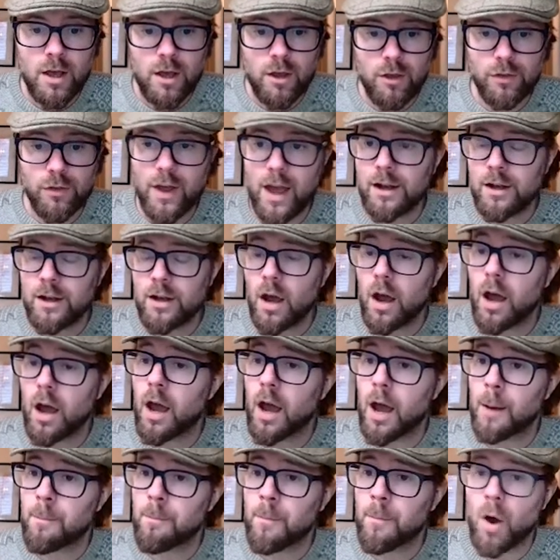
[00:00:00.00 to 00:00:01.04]
Then
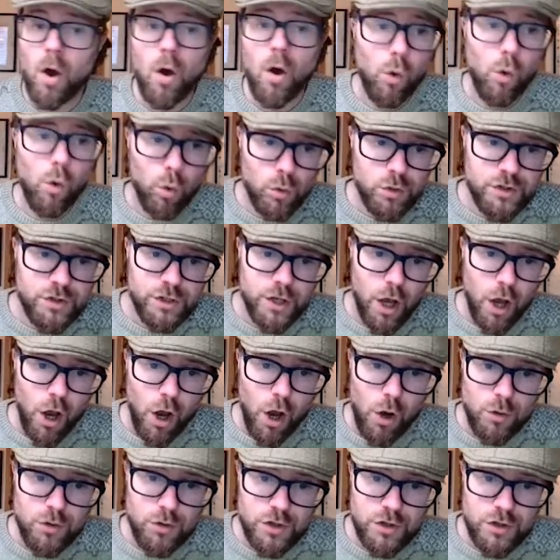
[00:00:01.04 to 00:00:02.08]
um,
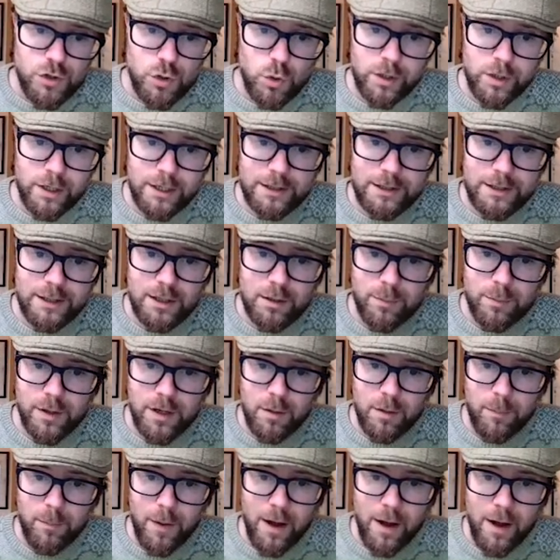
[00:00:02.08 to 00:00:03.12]
also just talking a little bit
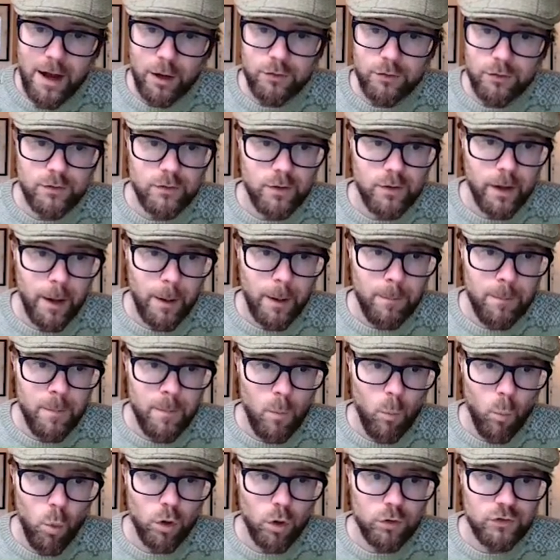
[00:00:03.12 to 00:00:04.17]
about
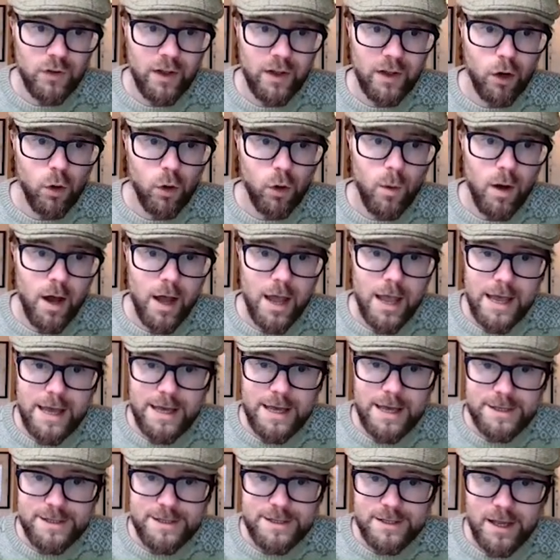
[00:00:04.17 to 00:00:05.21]
um, what terroir
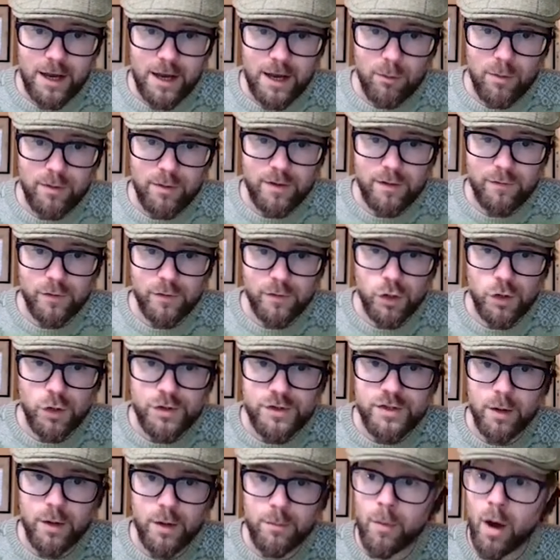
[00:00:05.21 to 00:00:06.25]
is there. We've given you
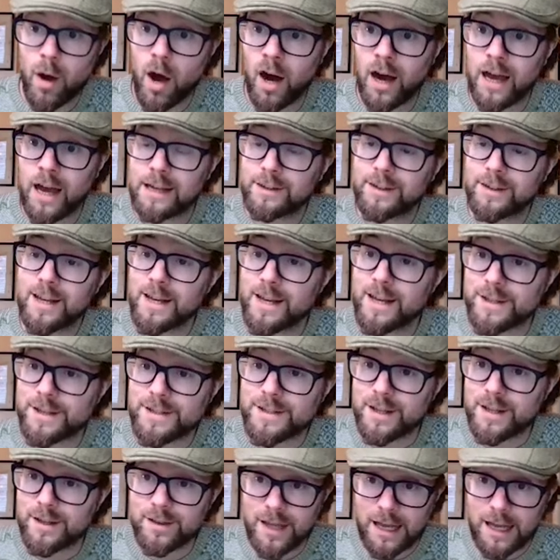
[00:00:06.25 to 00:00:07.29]
some ideas
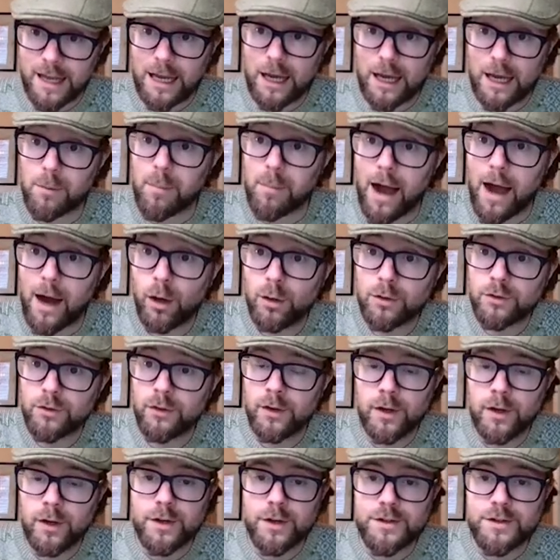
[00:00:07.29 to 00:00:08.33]
to think about,
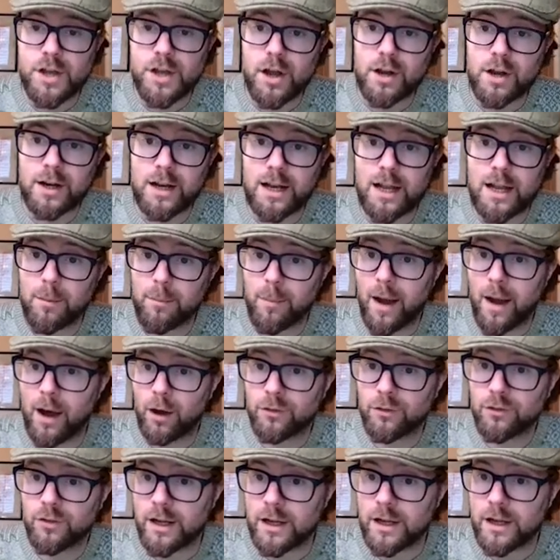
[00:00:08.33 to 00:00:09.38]
certainly
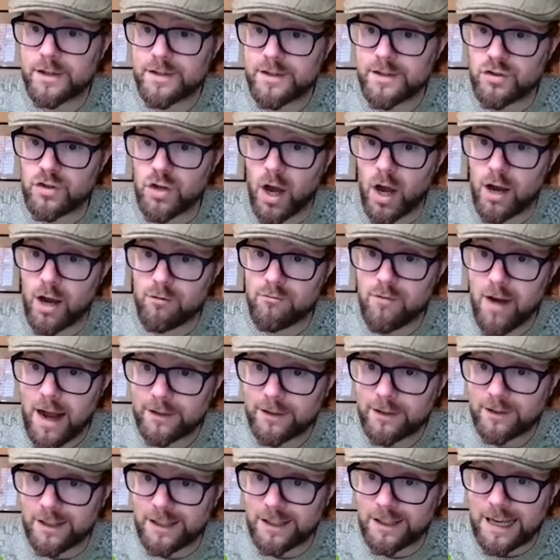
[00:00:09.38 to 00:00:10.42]
about its
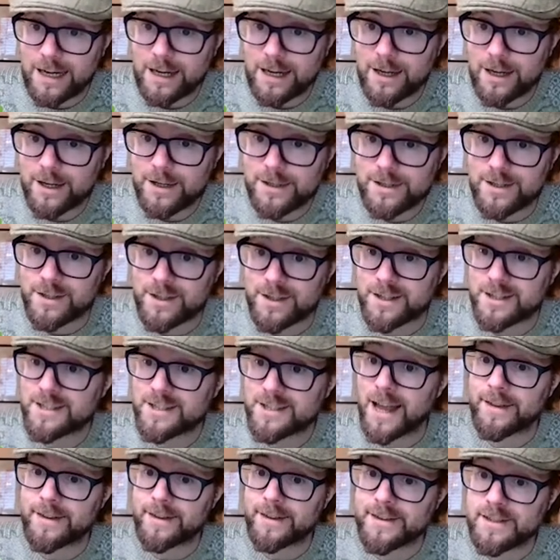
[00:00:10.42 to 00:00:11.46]
direct links and the
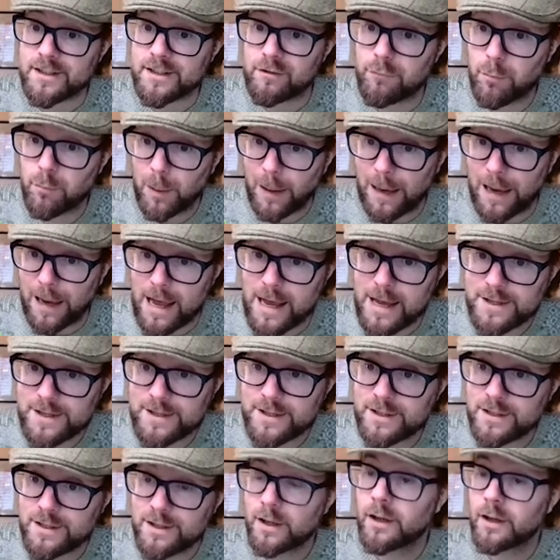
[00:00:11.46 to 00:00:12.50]
sense of
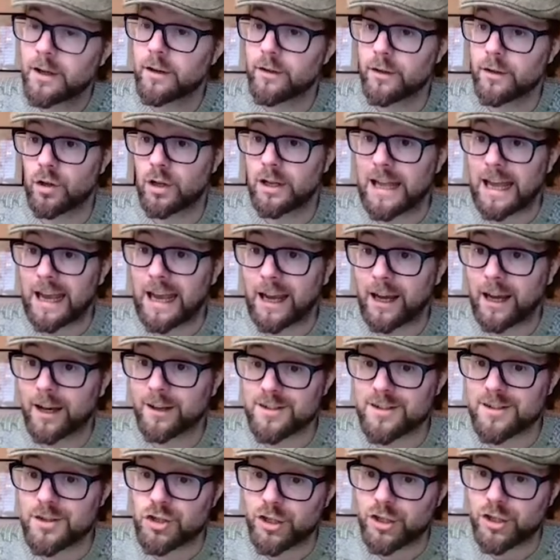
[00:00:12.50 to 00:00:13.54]
place, the link
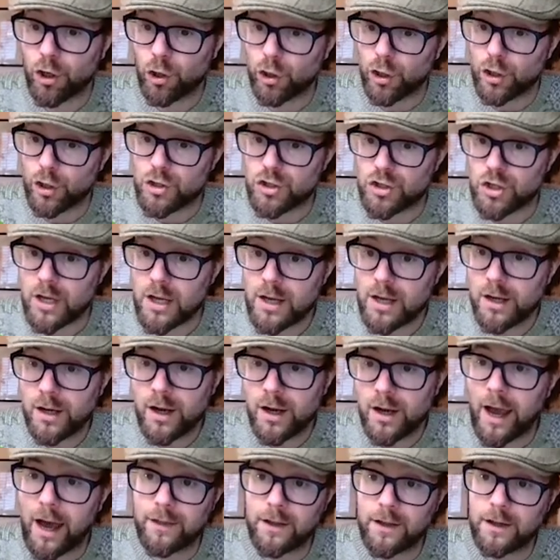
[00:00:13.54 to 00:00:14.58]
to geology,
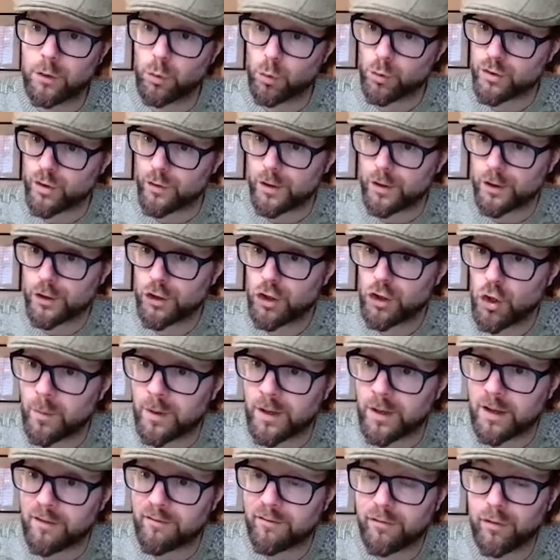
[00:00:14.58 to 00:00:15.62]
and then also the
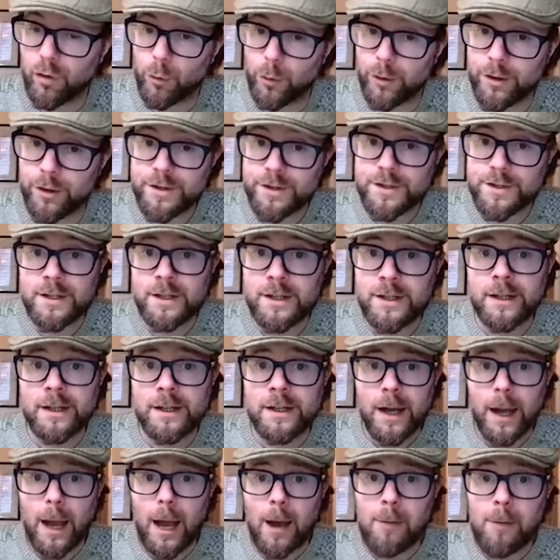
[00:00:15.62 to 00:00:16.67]
human influence.
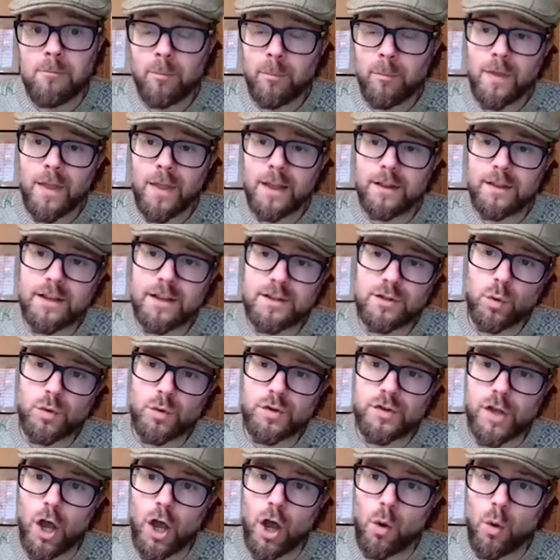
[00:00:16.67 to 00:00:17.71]
Um, but then there's
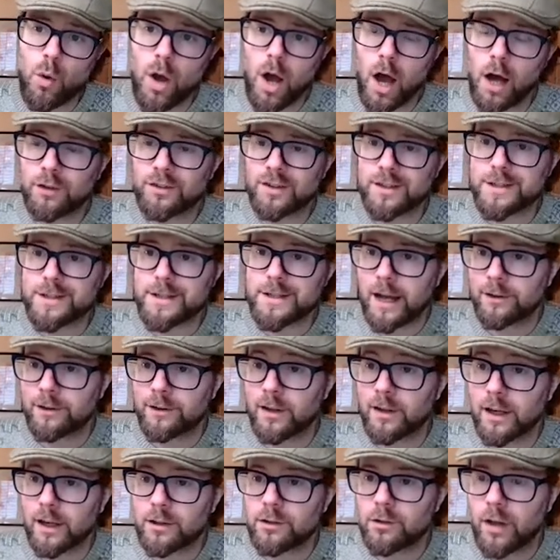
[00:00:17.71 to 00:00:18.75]
also
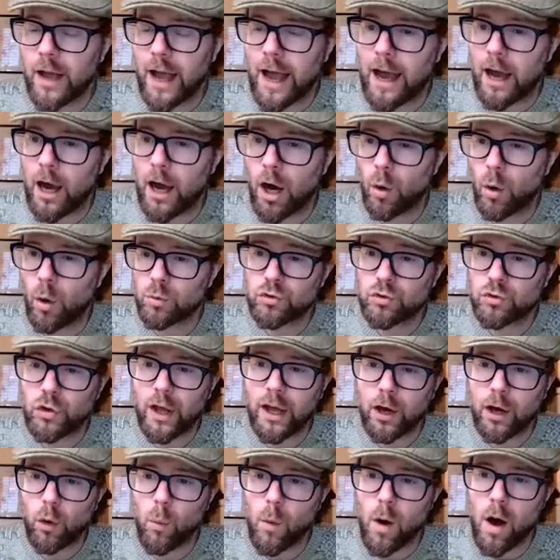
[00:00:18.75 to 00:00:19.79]
understanding how
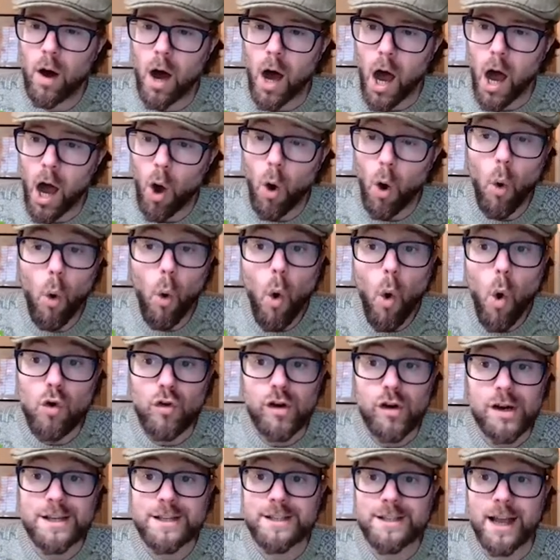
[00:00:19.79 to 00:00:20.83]
terroir
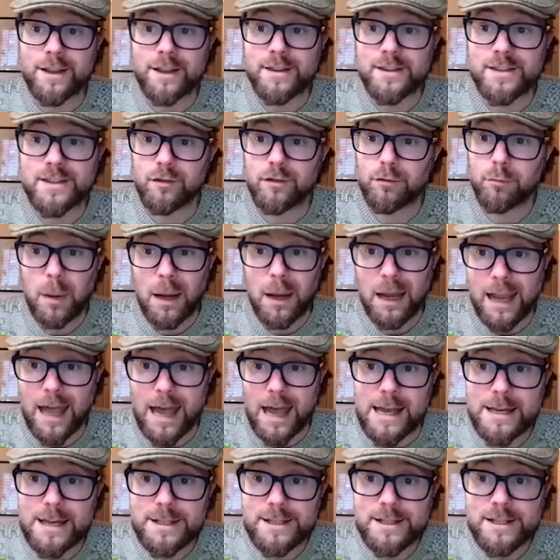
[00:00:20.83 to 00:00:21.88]
or a sense of
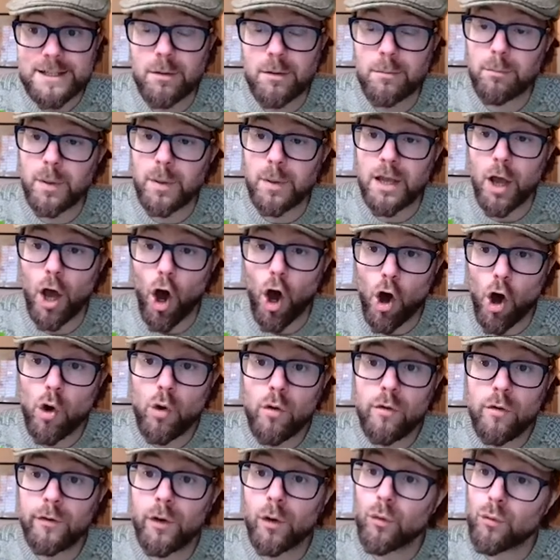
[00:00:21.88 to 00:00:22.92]
place can be
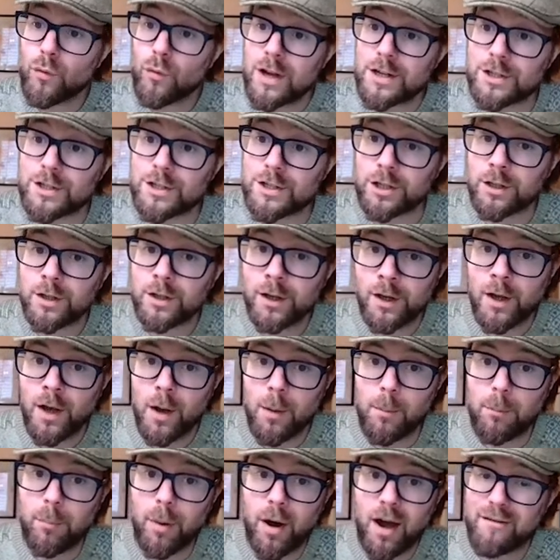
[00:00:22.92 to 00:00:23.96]
overridden
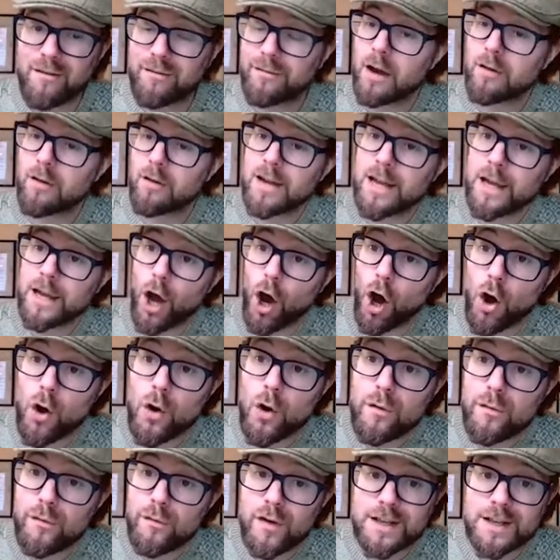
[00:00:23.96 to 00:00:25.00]
by very
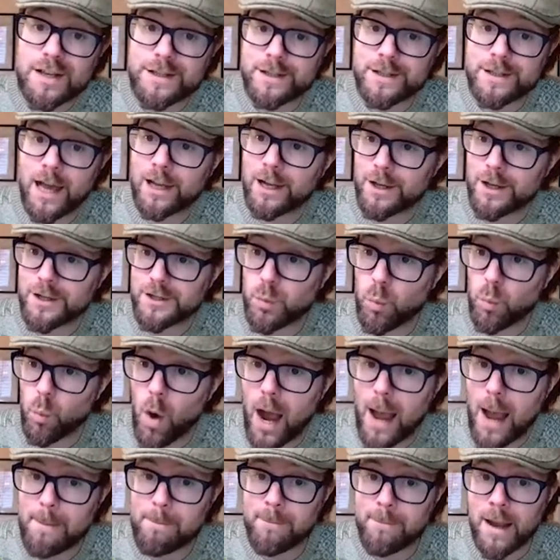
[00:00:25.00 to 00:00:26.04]
overzealous
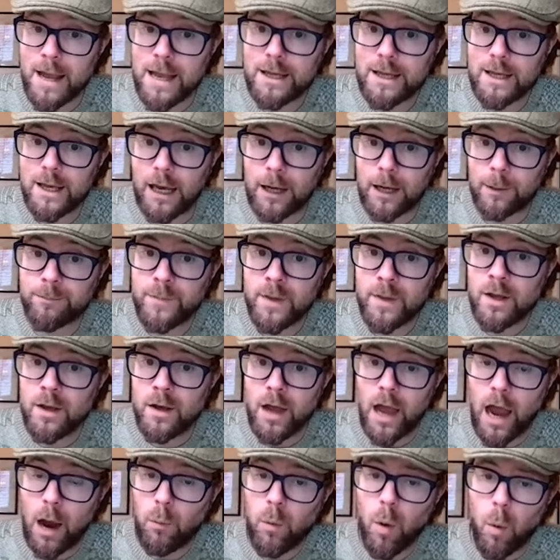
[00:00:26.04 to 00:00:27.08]
winemaking.
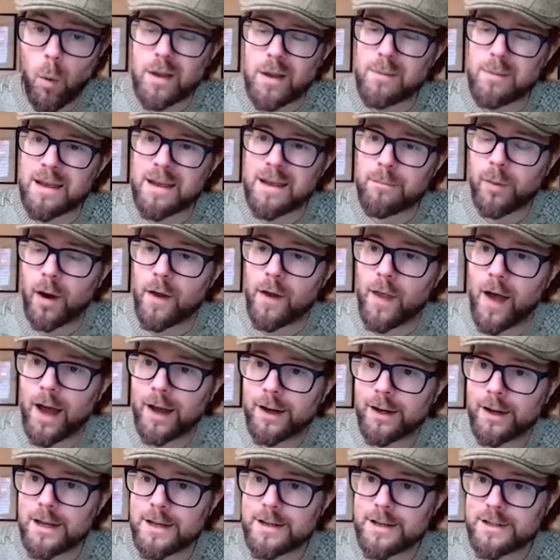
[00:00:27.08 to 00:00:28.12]
And what we mean by
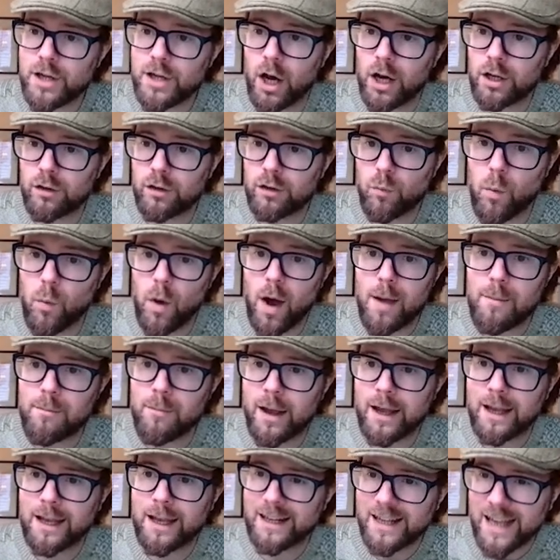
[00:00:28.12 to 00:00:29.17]
that is kind of
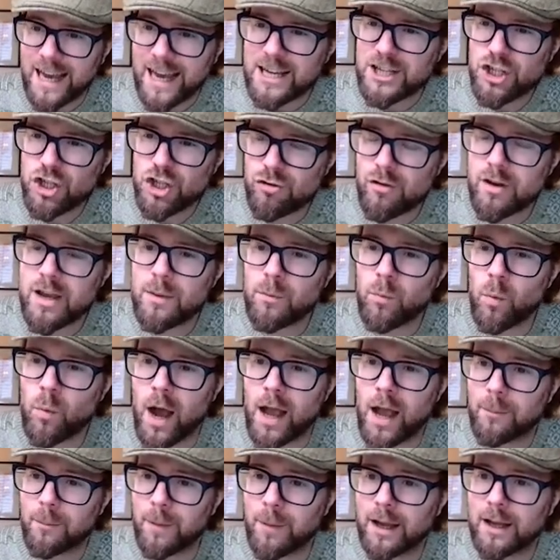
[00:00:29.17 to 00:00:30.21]
winemaking, extreme
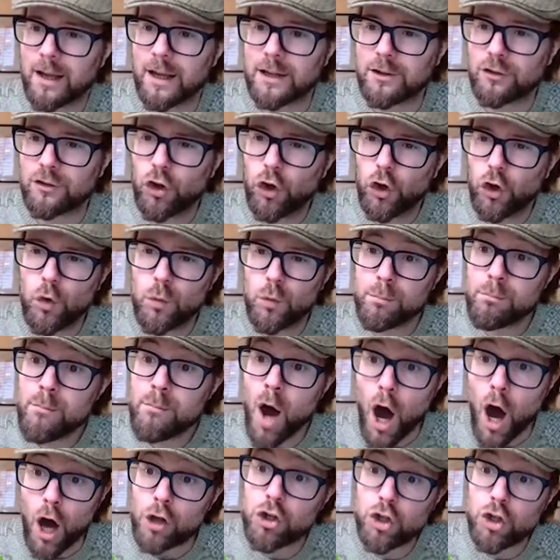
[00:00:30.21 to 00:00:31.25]
winemaking, too
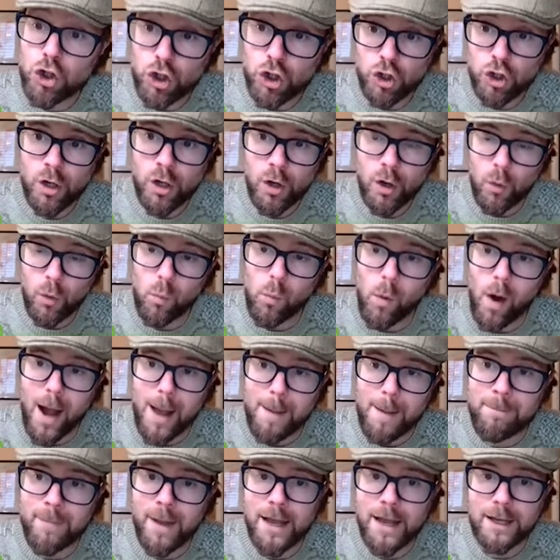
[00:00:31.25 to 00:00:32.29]
much
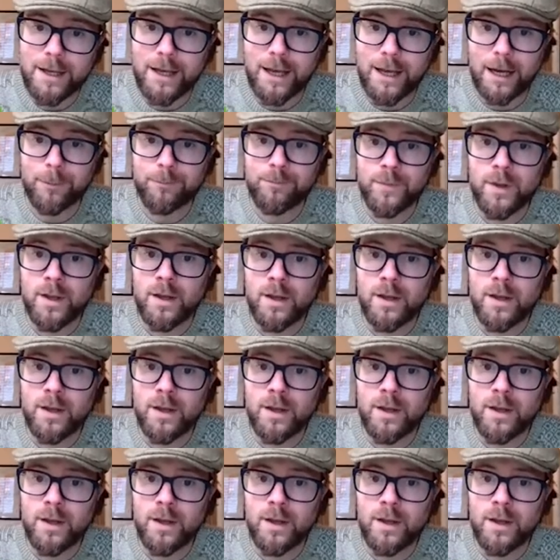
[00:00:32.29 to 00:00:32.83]
winemaking.